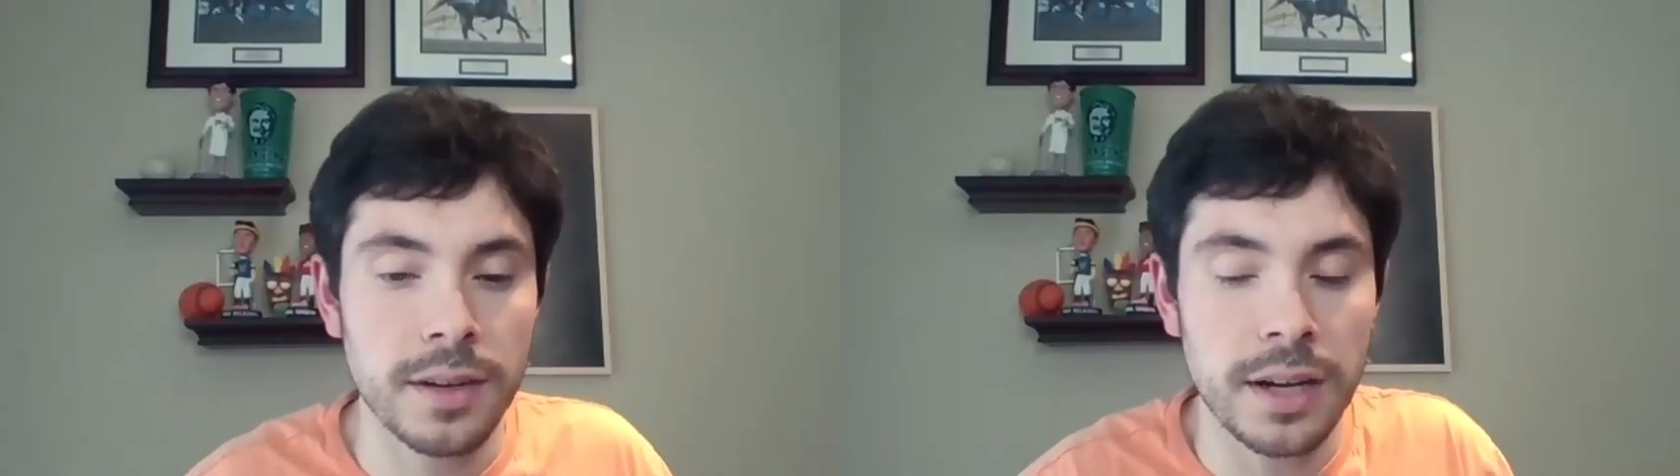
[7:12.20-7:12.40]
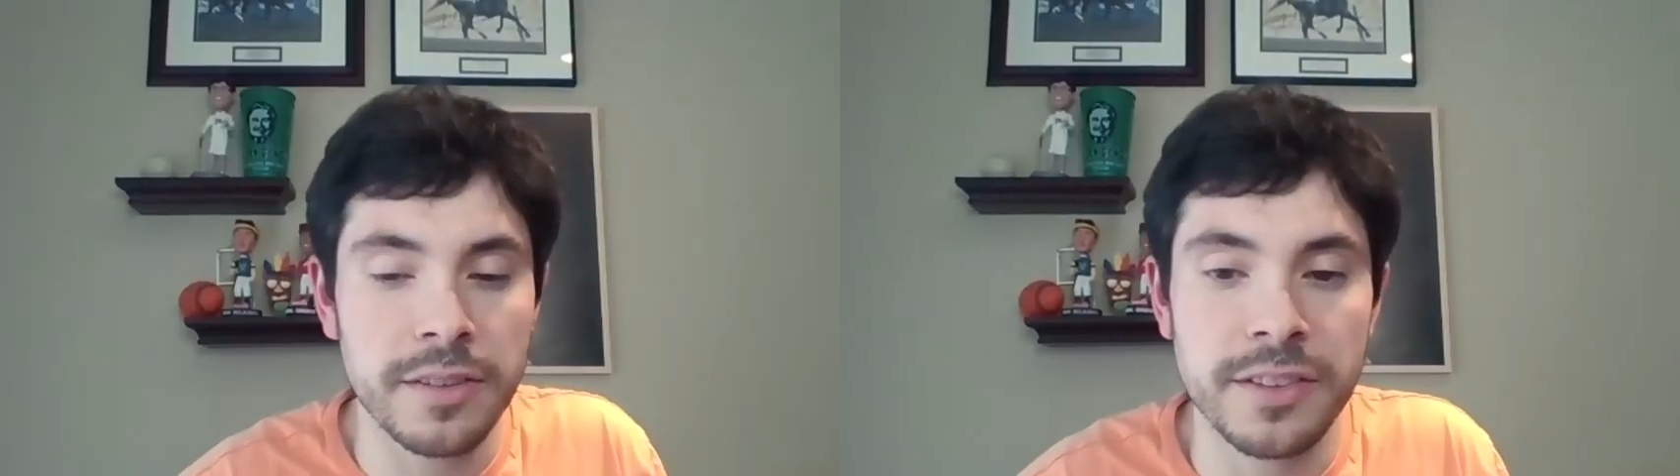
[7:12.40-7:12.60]

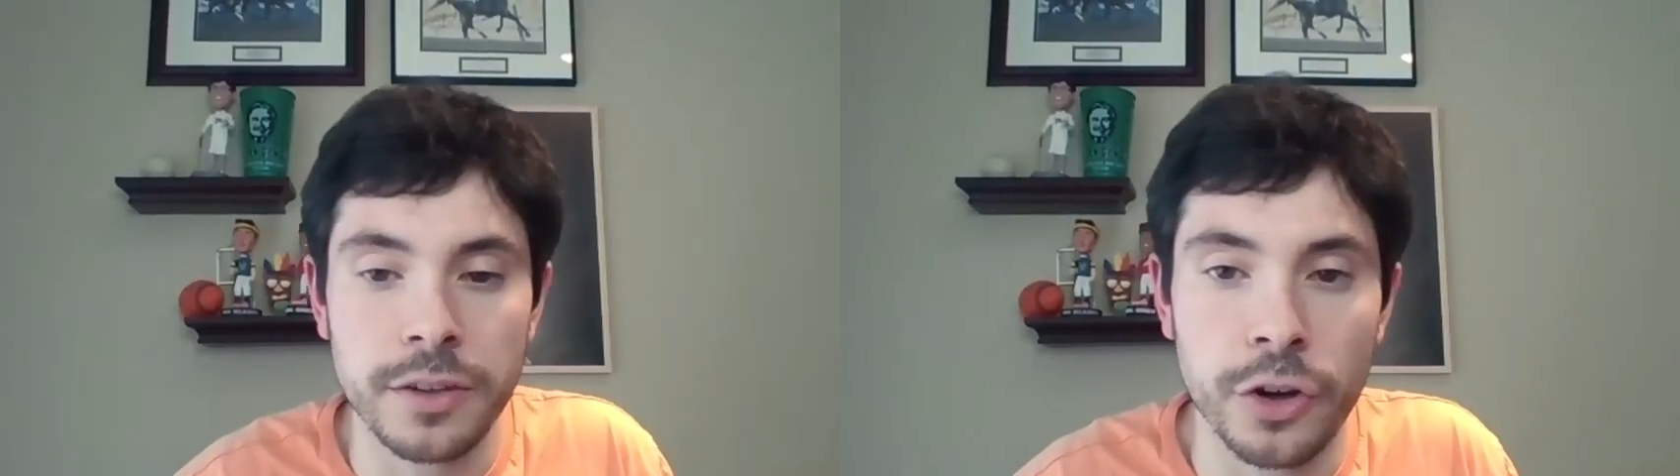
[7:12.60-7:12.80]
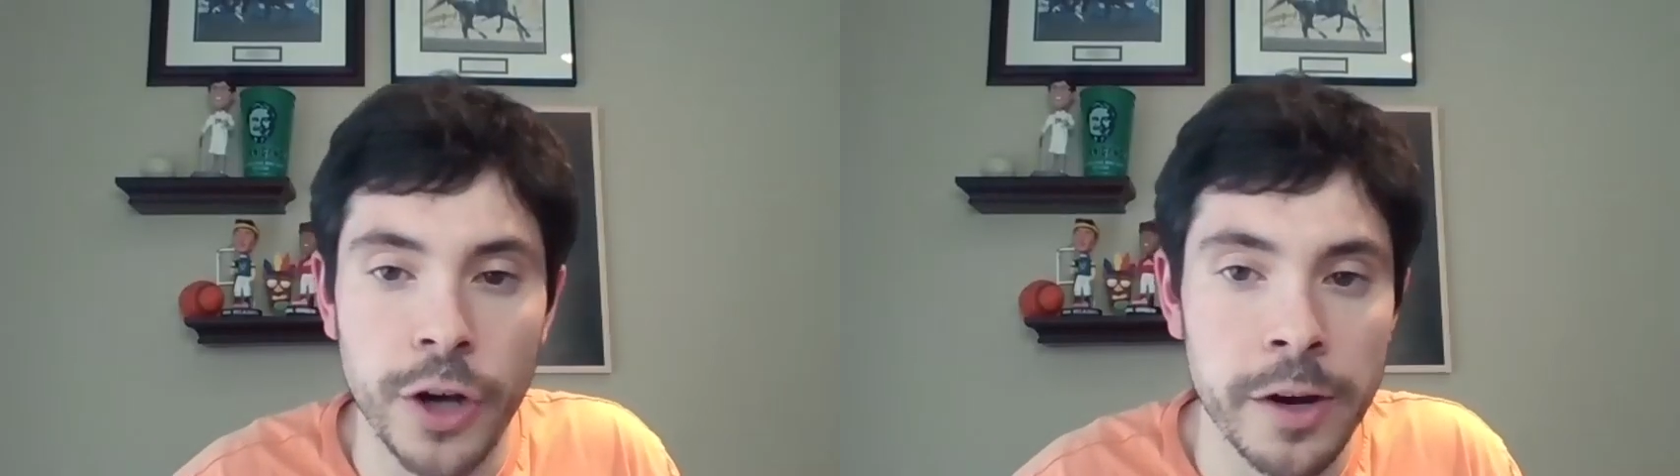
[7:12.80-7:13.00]
obviously a
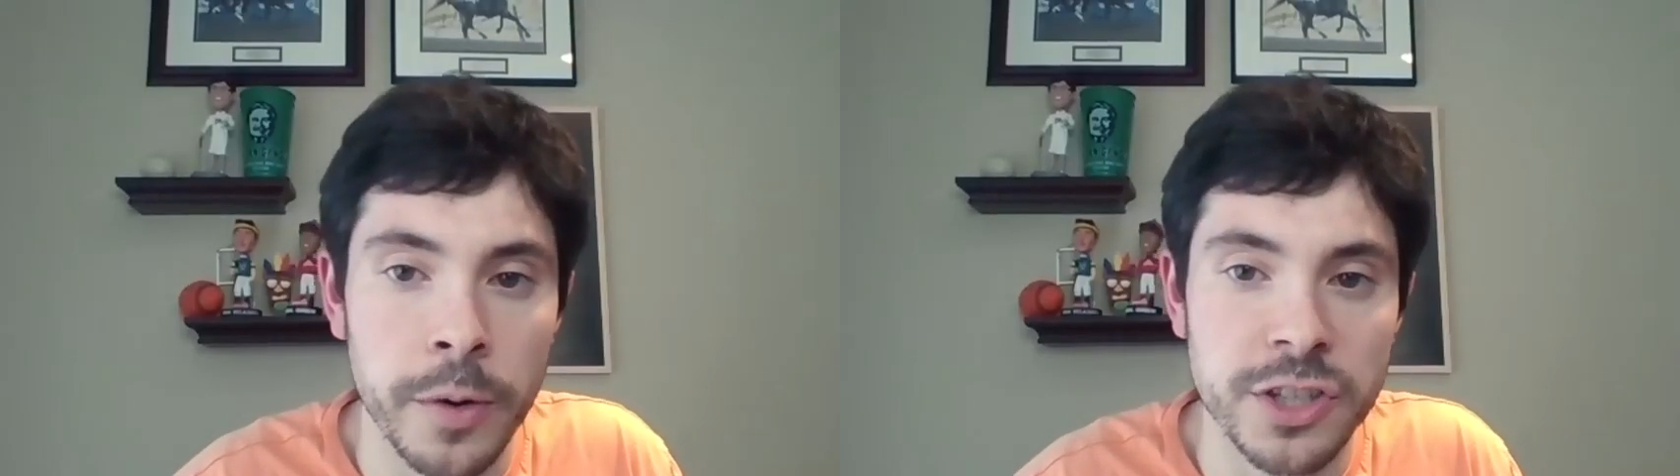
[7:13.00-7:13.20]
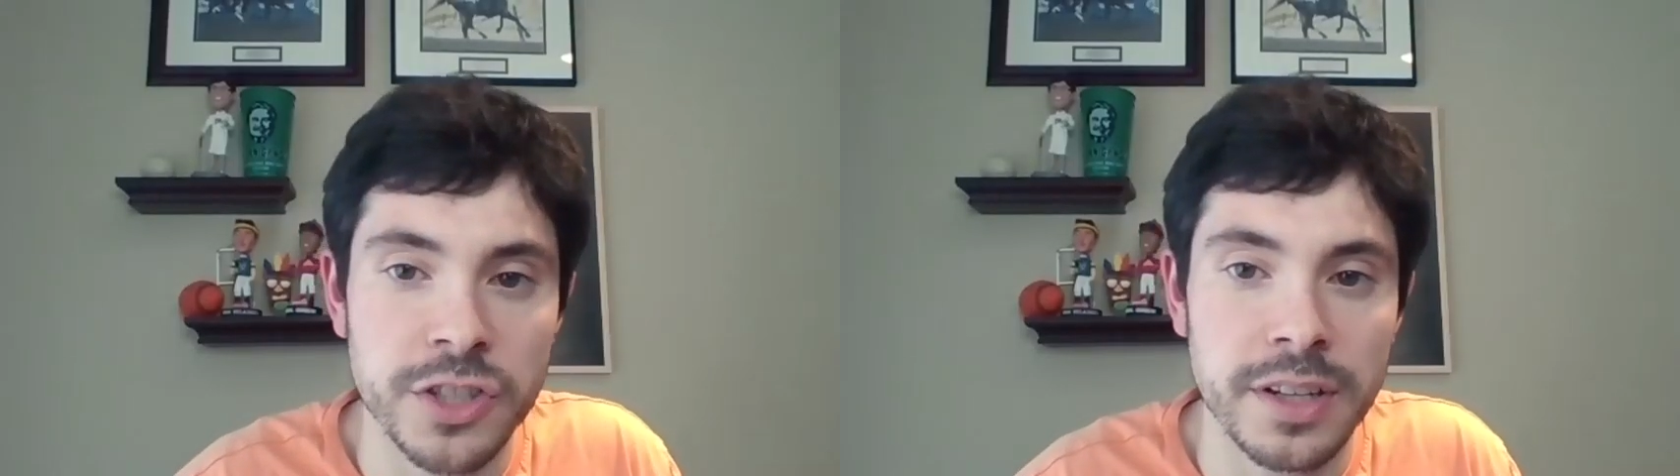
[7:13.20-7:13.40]
great
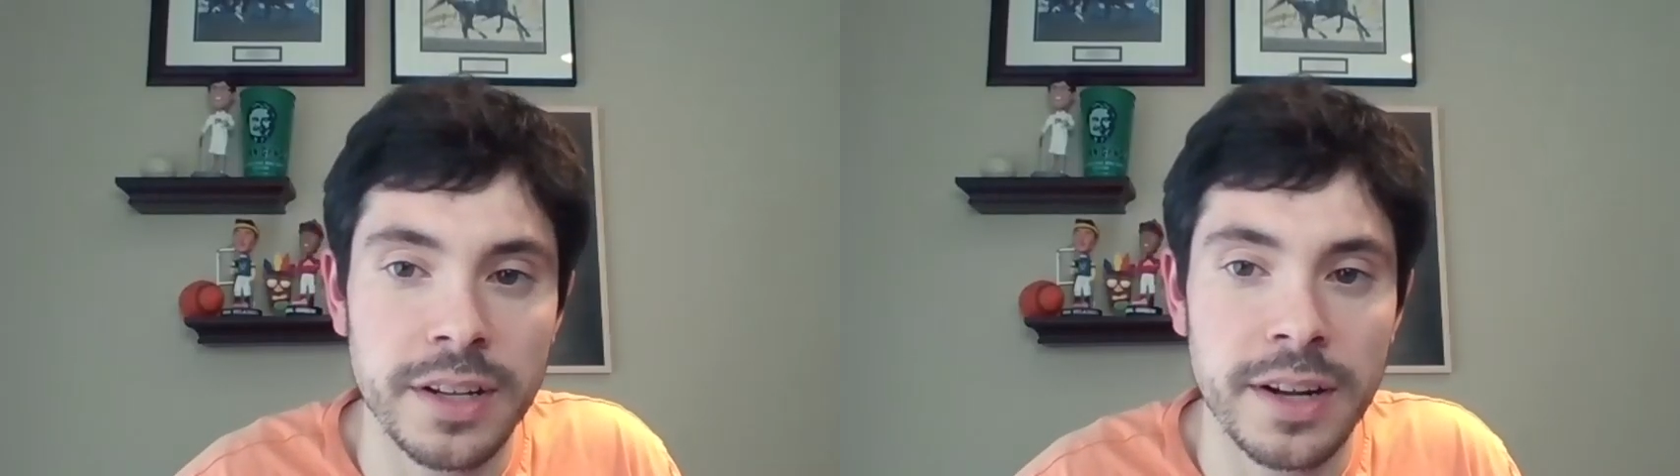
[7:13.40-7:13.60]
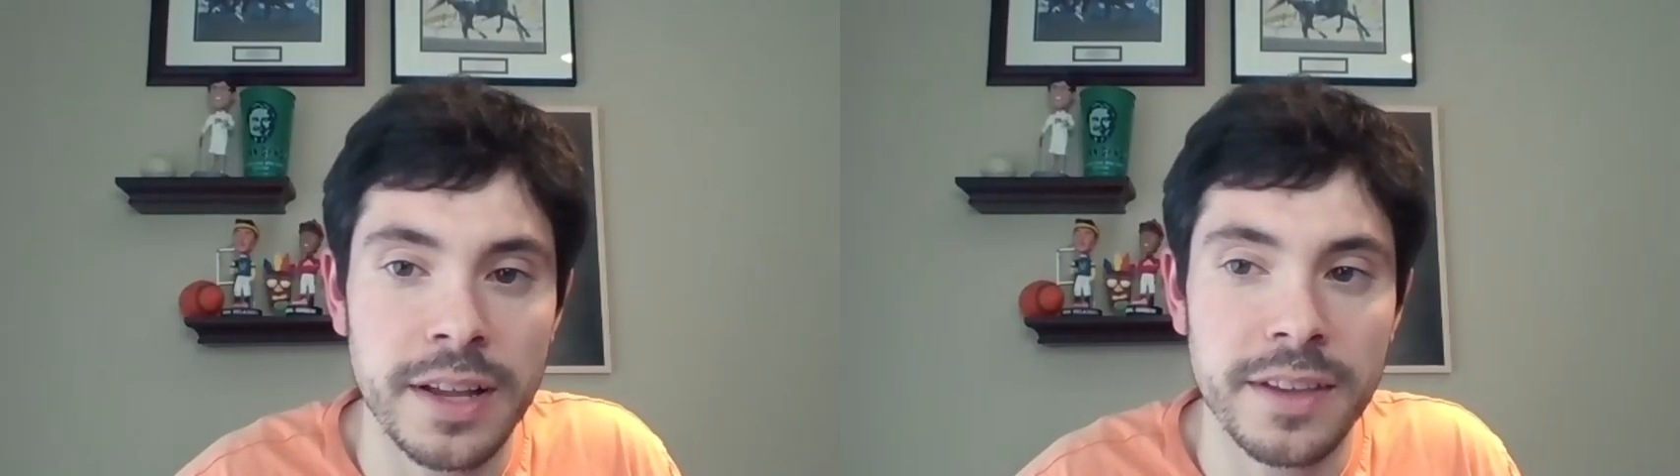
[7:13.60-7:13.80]
question,
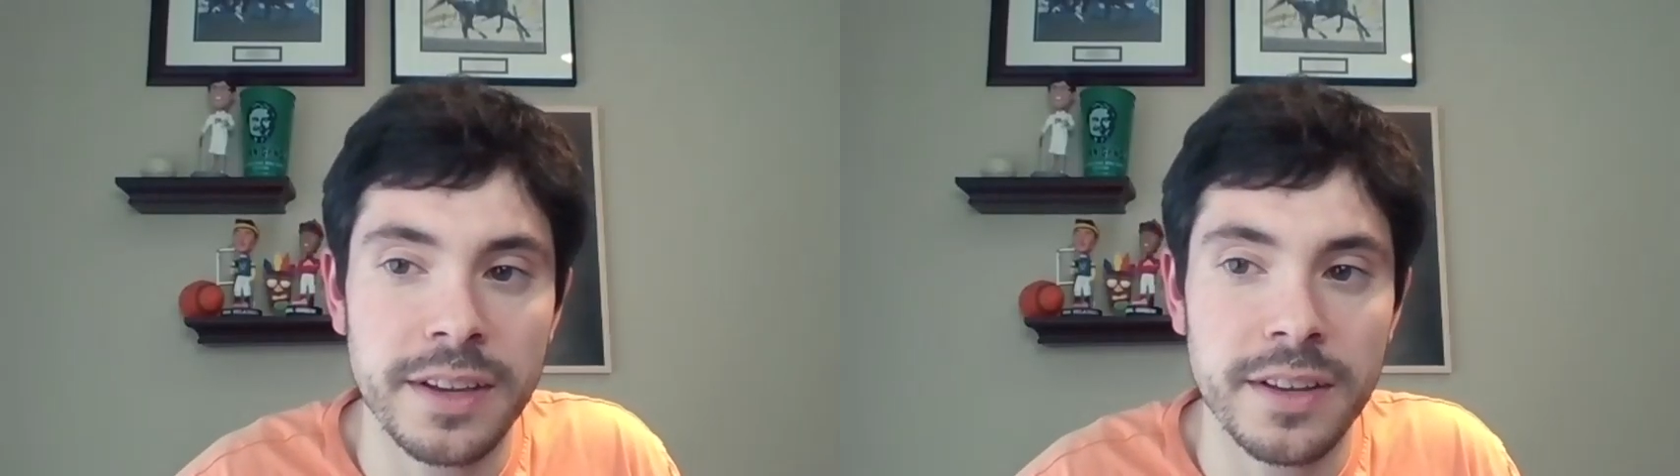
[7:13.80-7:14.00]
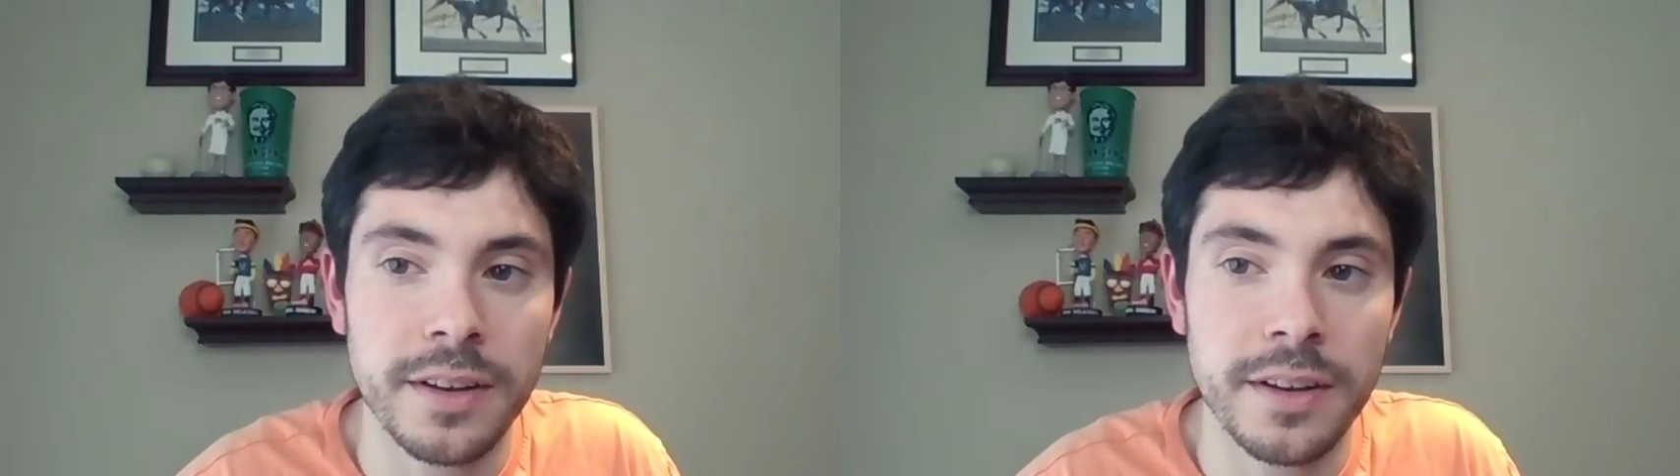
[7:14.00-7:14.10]
and I think